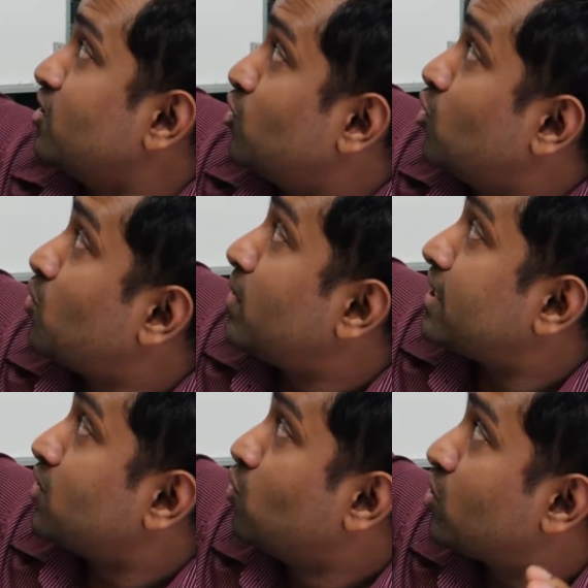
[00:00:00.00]
no
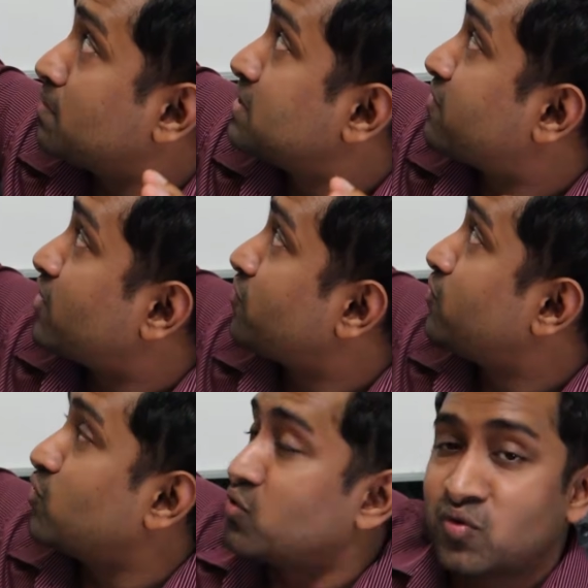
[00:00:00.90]
matter who comes in front of
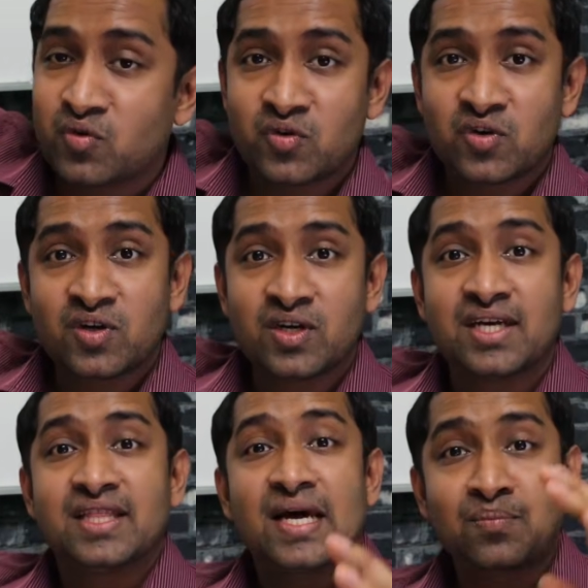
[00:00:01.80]
you,
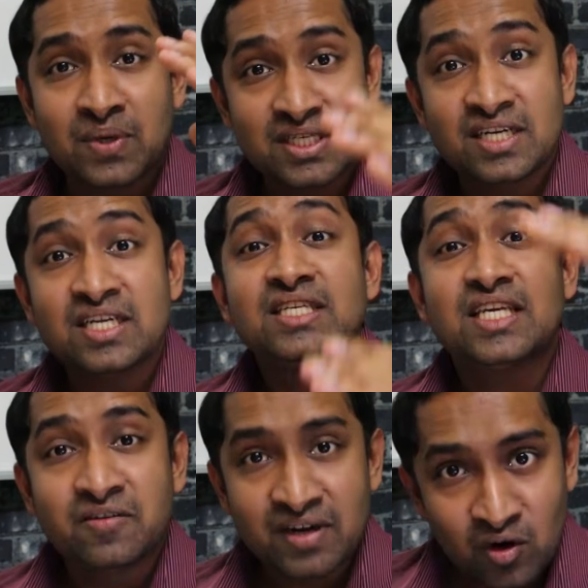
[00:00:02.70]
that person is
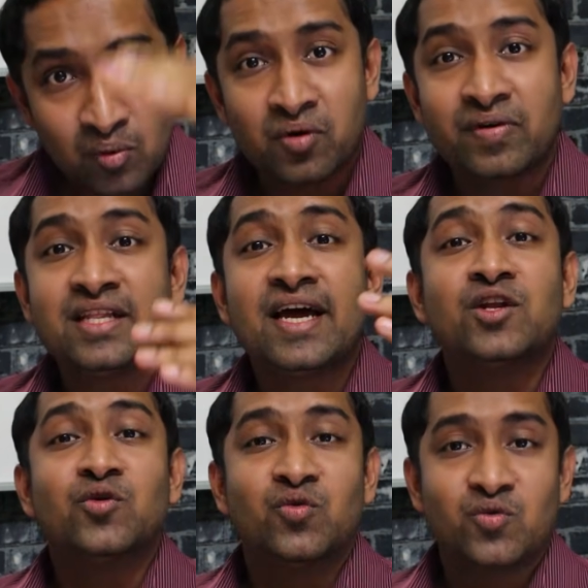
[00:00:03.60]
even low profile
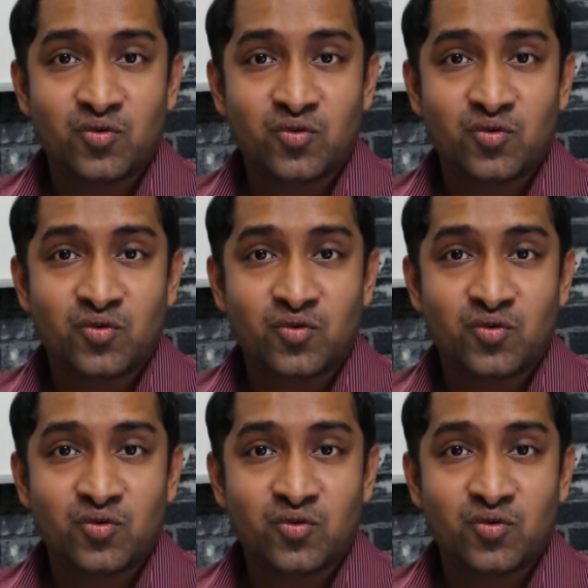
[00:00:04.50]
than you,